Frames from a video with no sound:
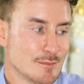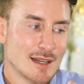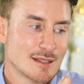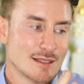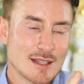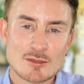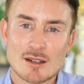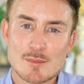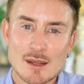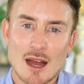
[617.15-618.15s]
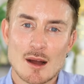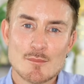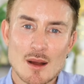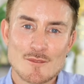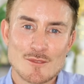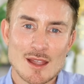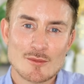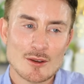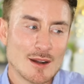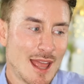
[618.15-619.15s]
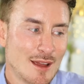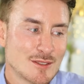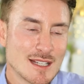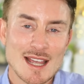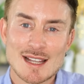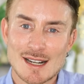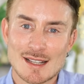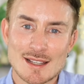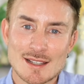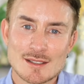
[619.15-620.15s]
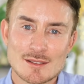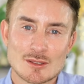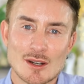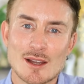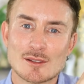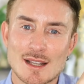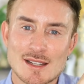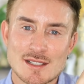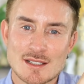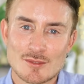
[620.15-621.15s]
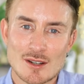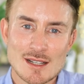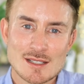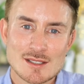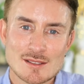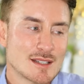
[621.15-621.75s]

it has literally become my favourite FDA cleared diode laser device,